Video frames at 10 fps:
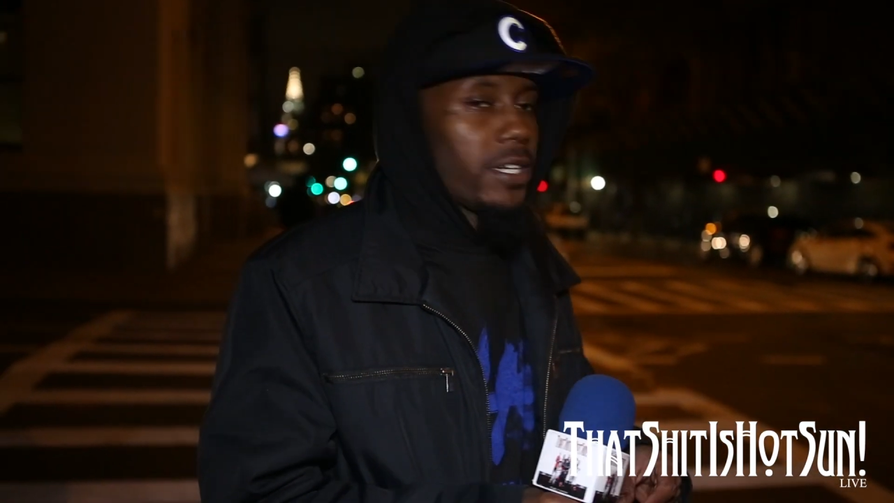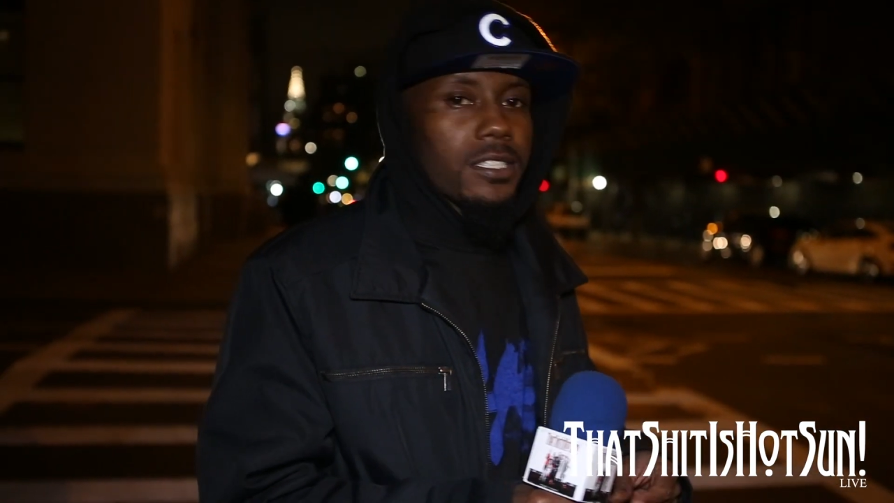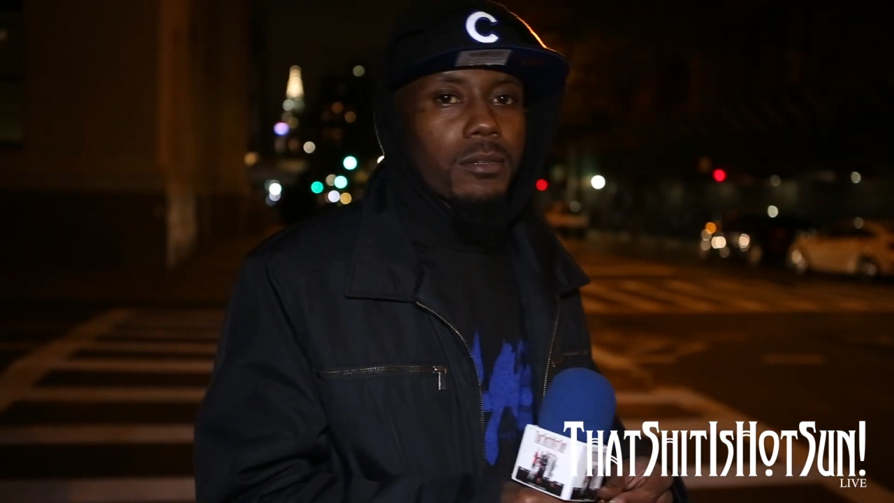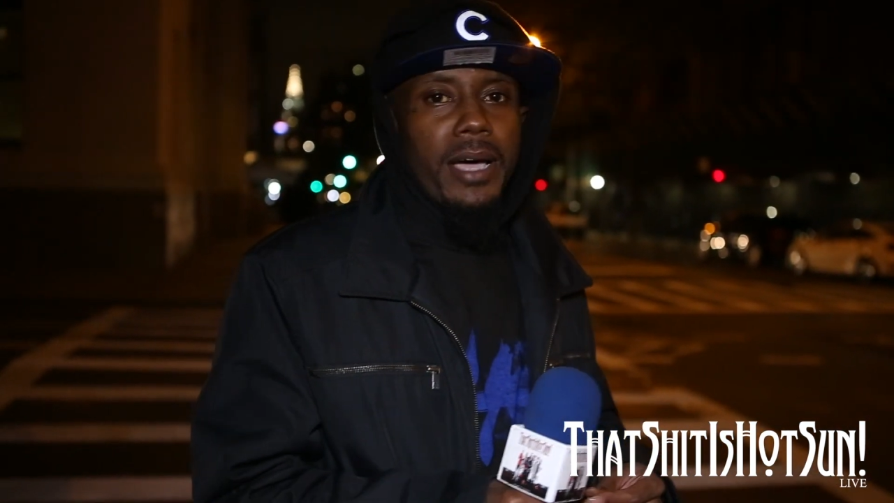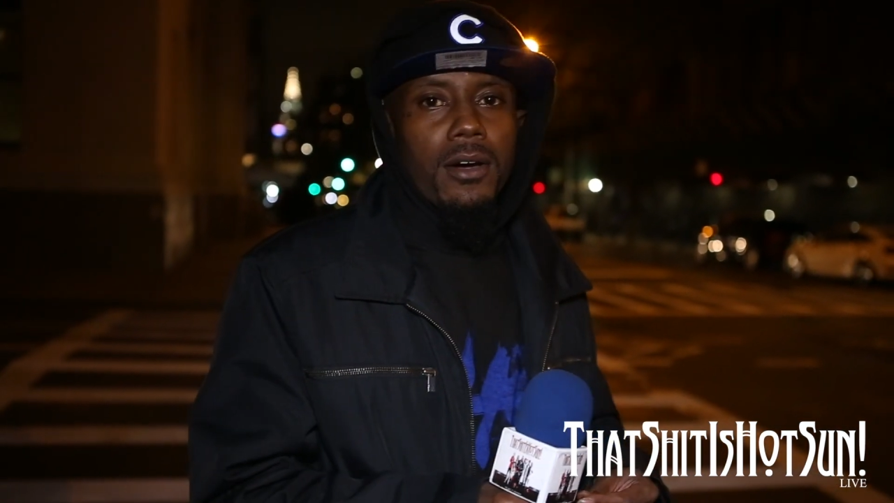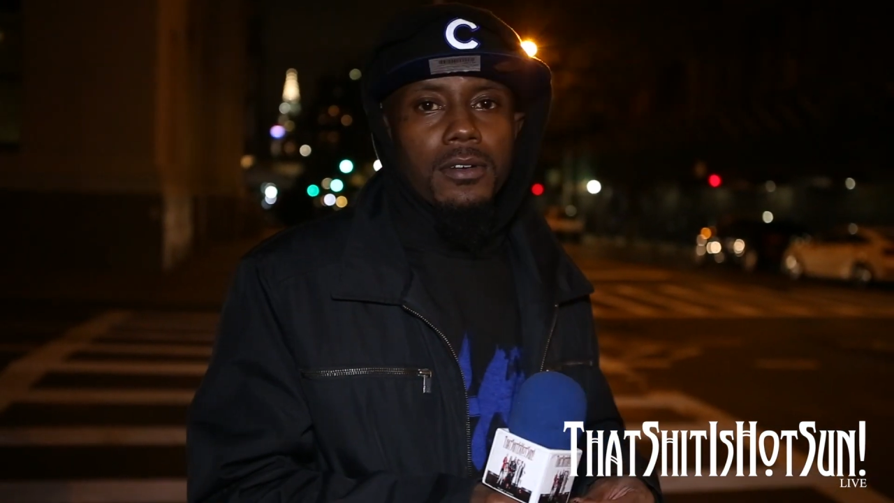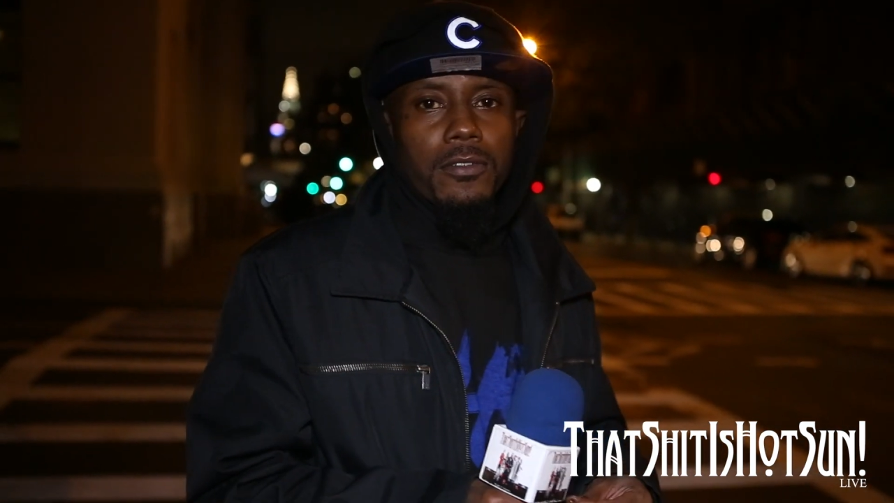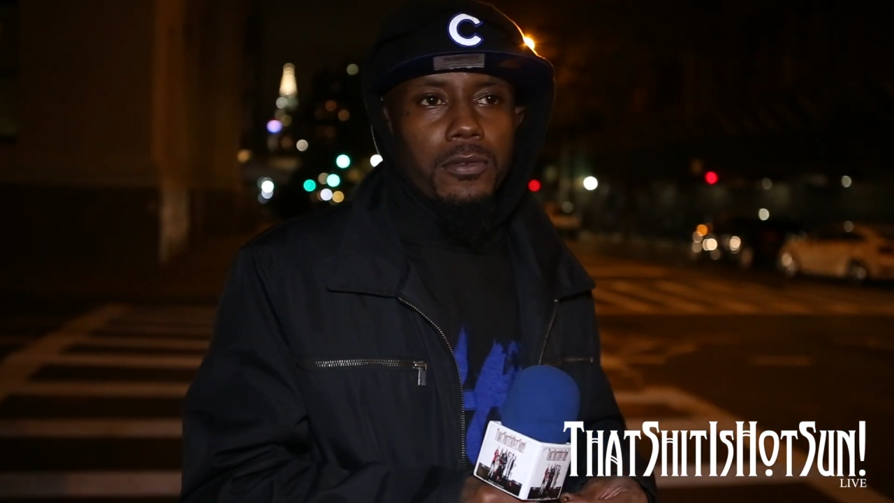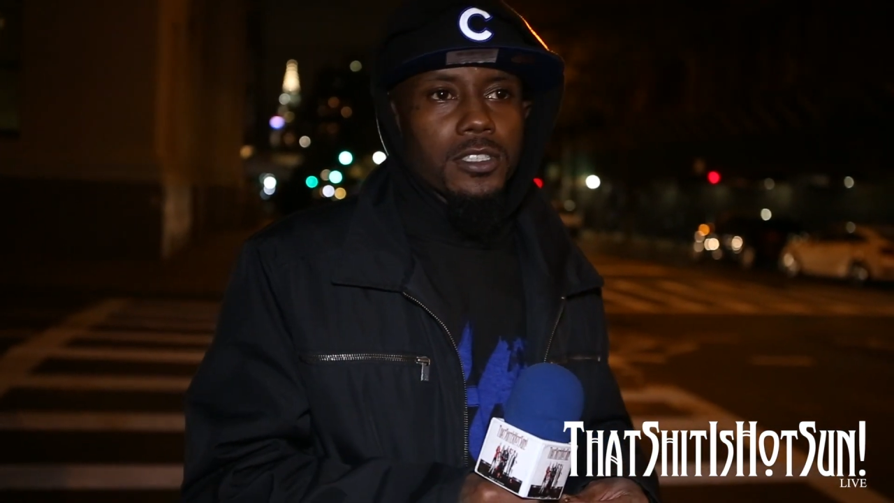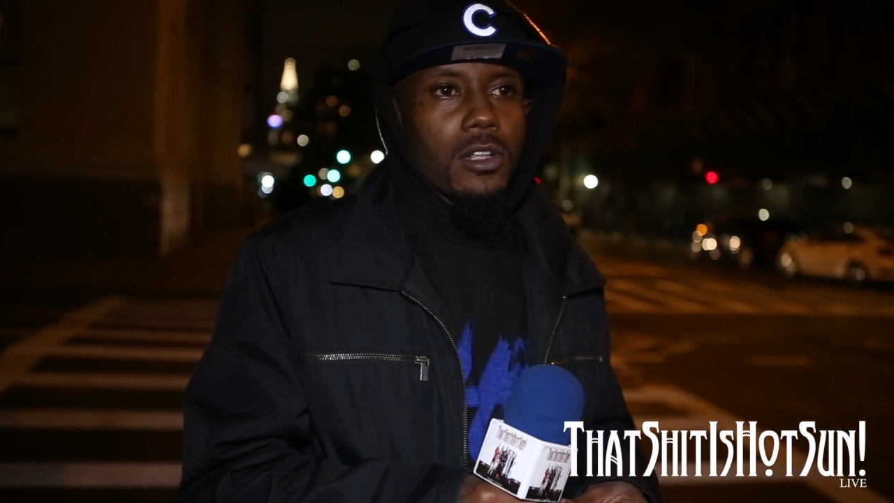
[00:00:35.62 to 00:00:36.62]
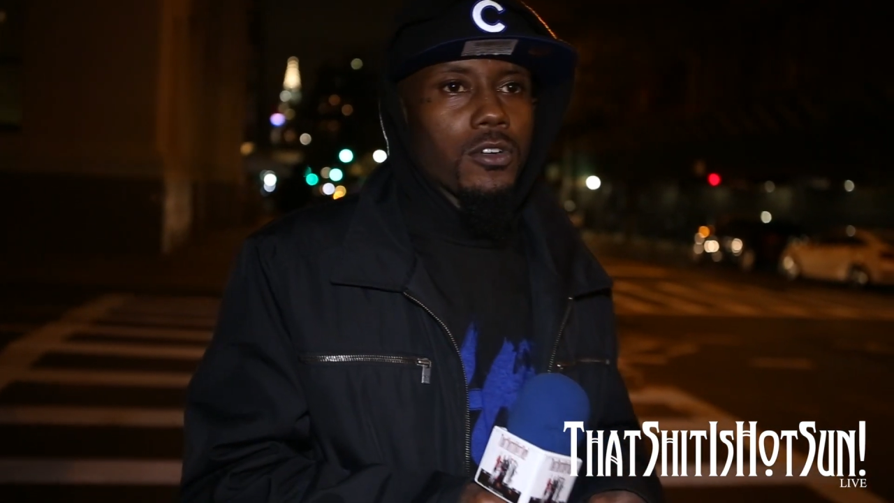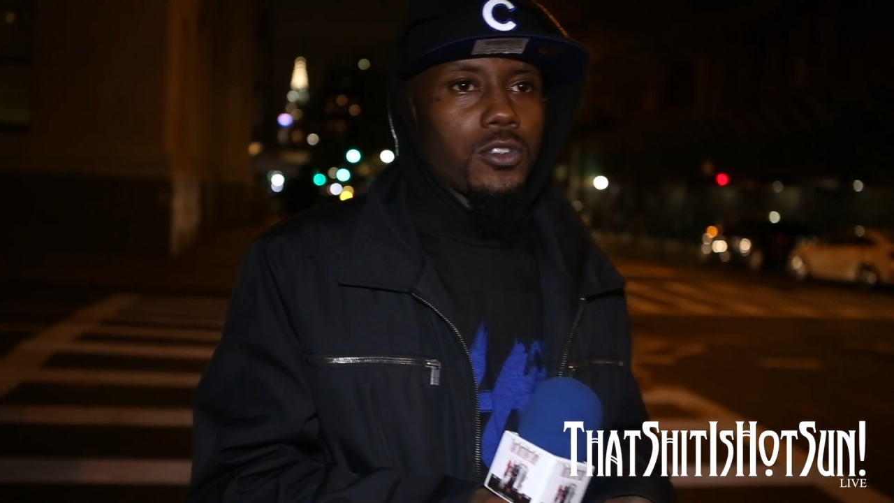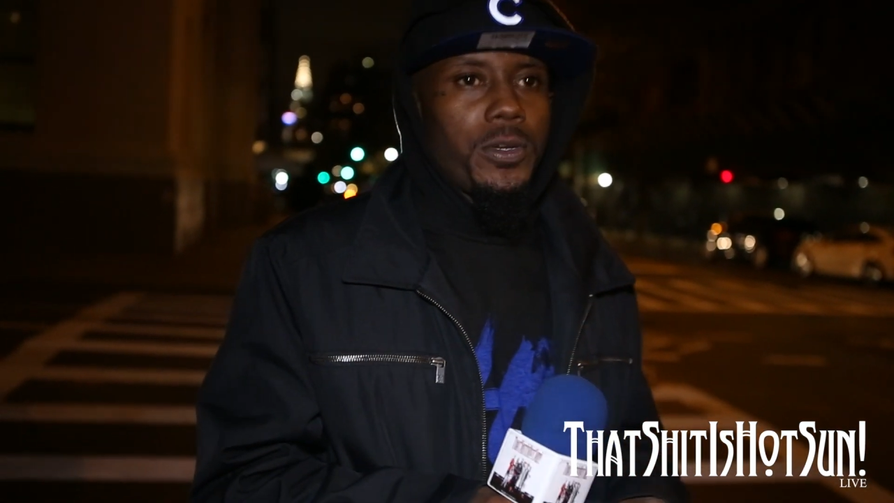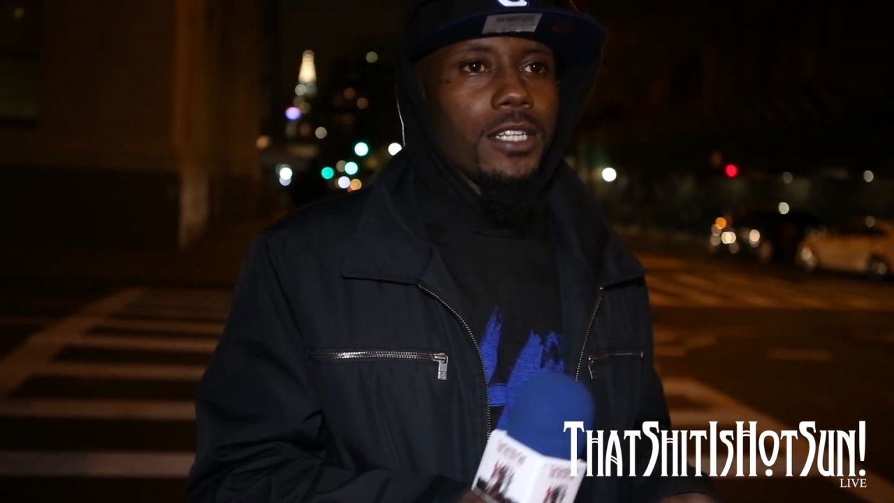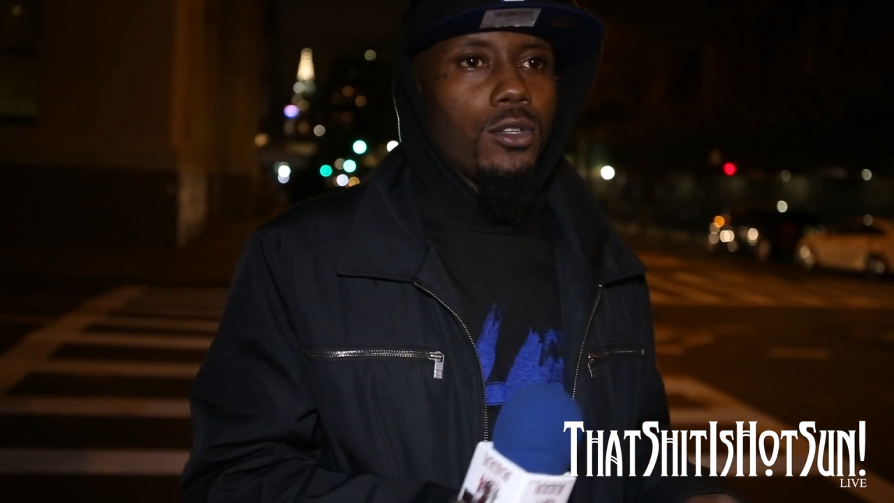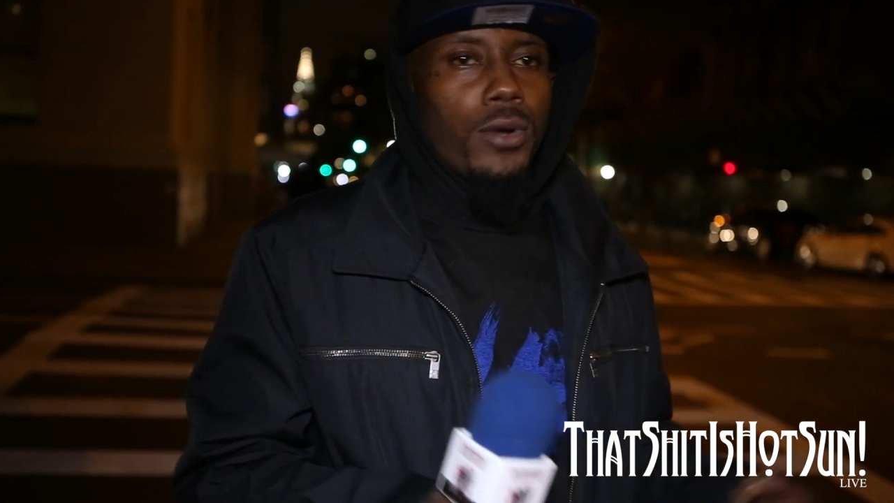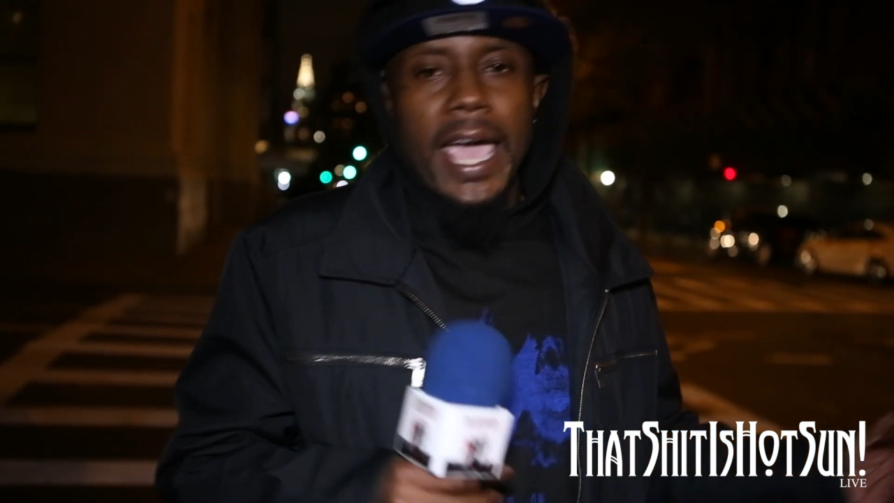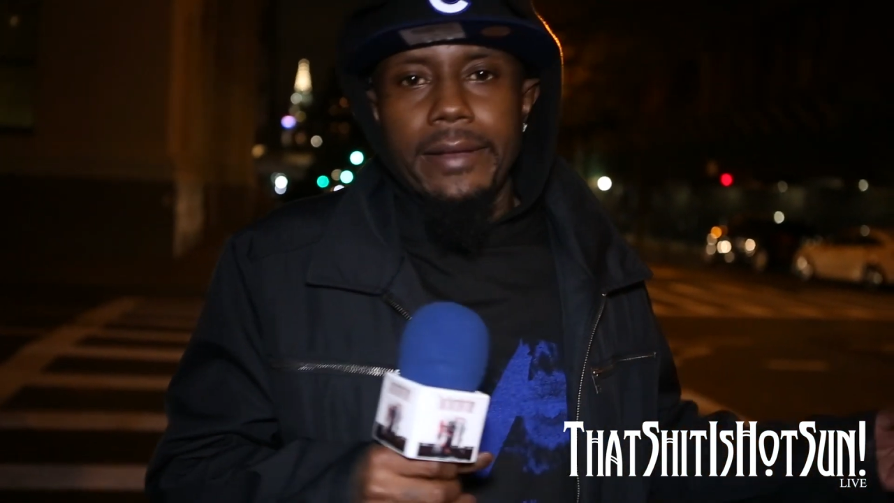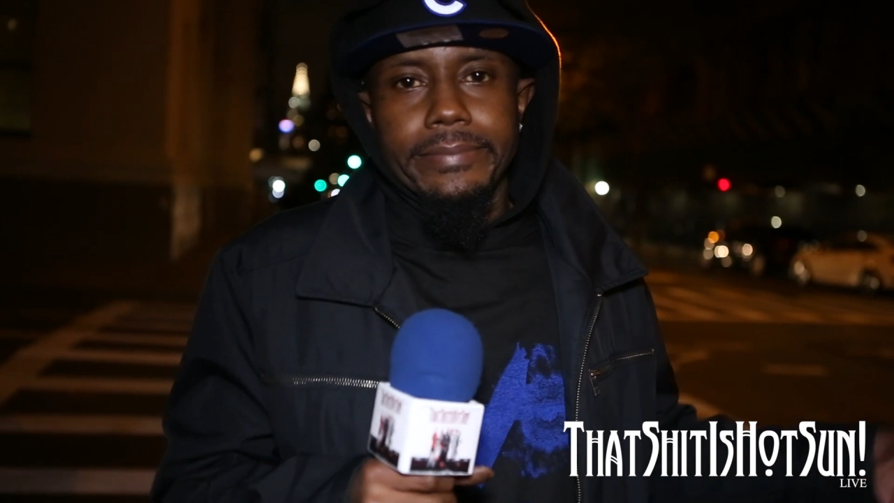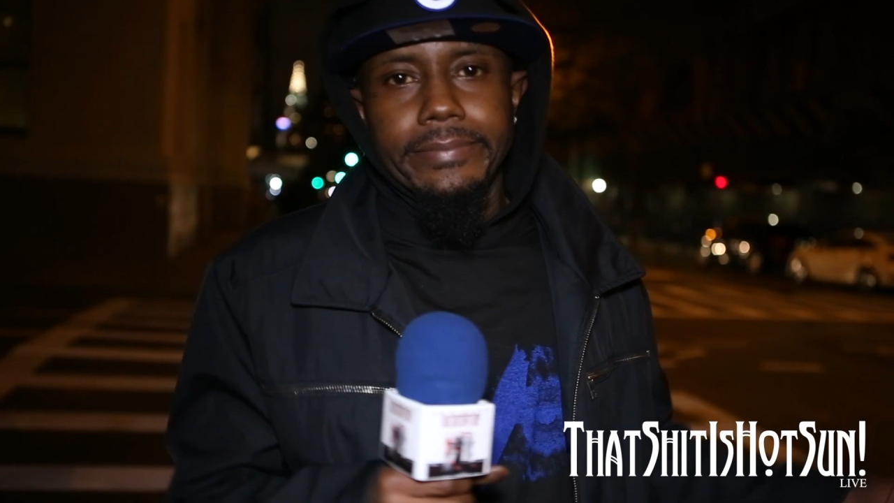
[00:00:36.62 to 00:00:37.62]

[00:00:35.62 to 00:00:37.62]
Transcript: what it's about. As long as we could do that,